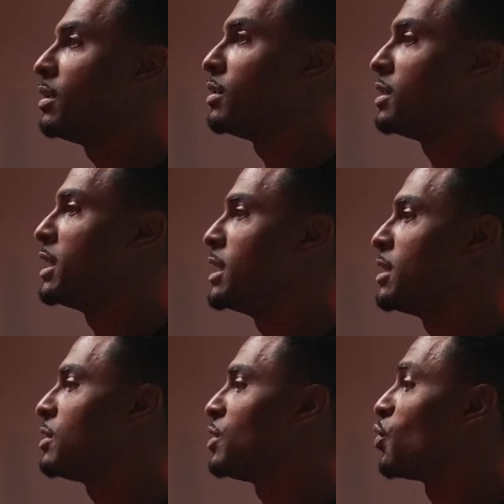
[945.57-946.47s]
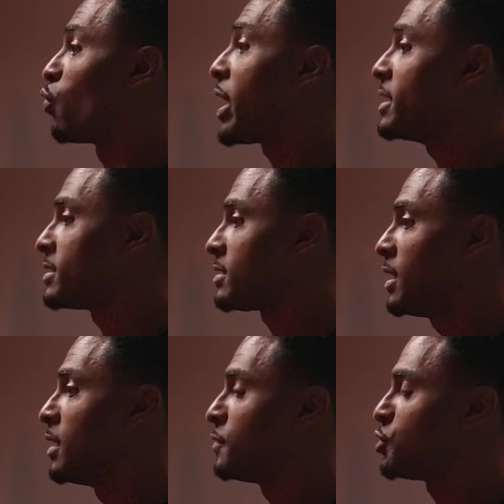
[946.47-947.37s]
the race
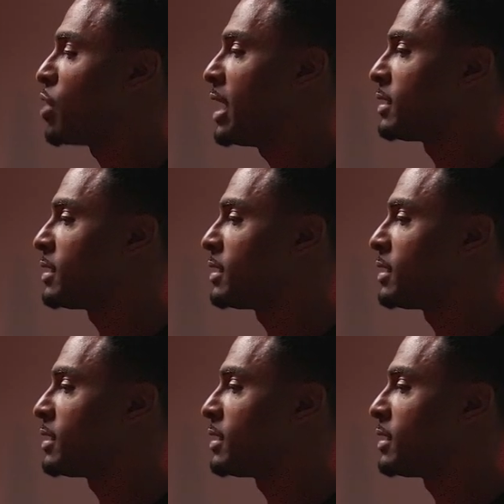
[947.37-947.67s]
of trying